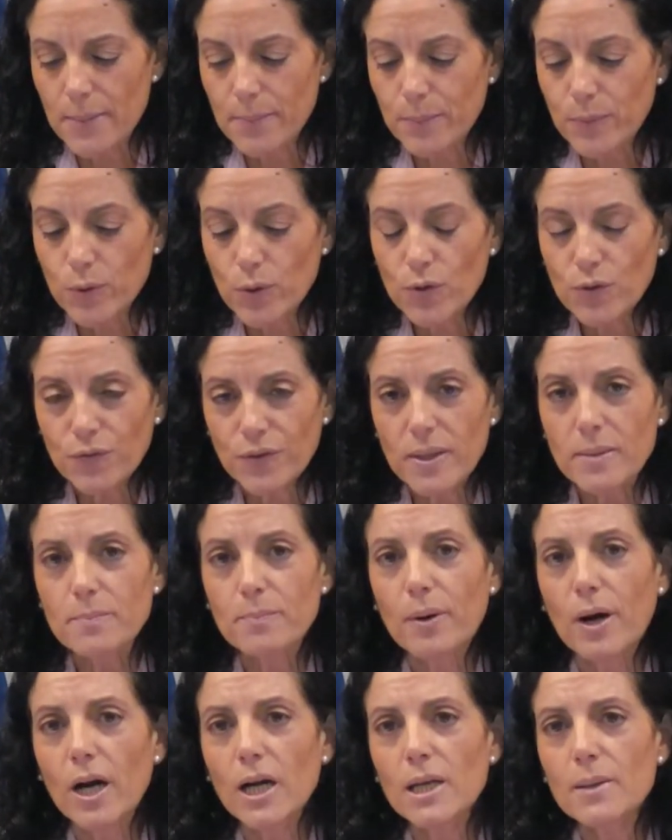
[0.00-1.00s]
approve
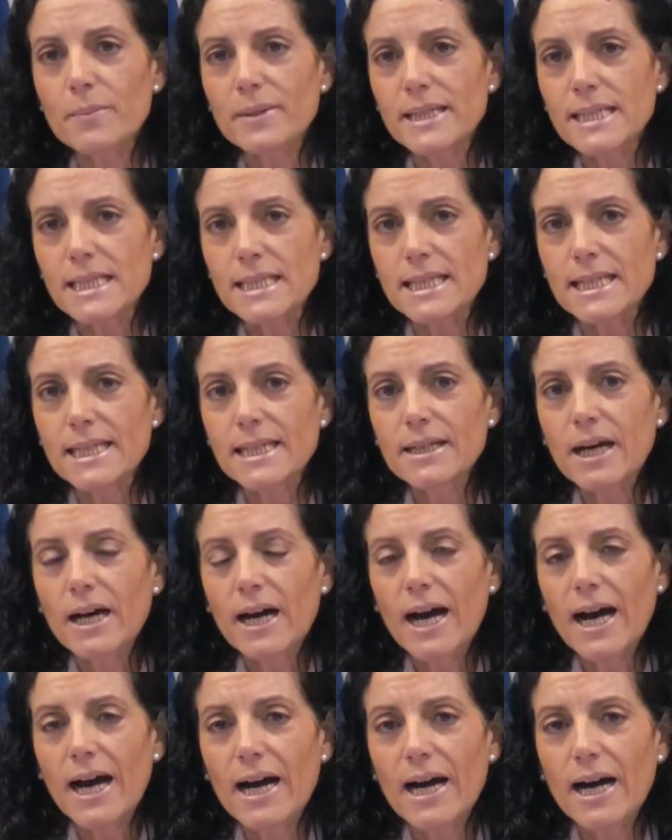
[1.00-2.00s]
in Parliament
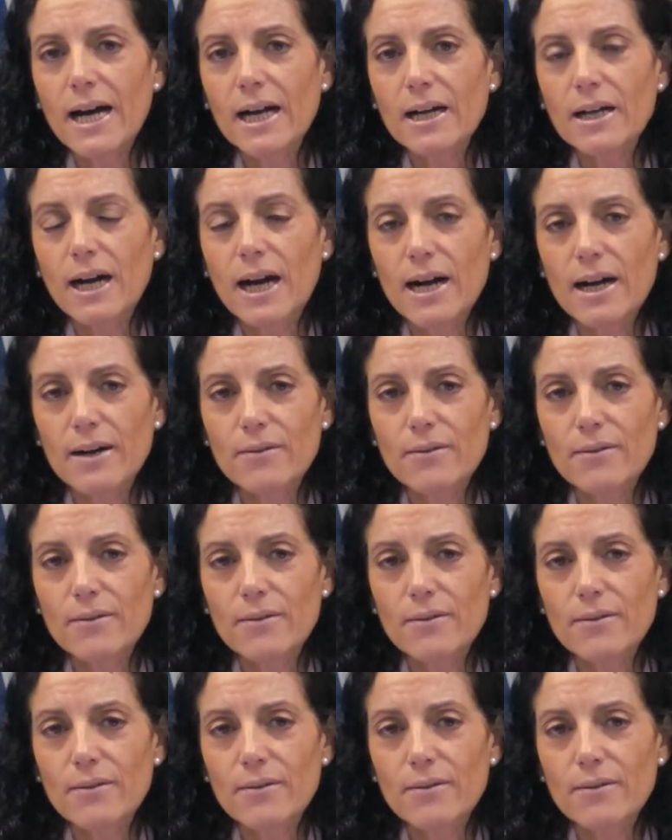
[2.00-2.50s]
uh,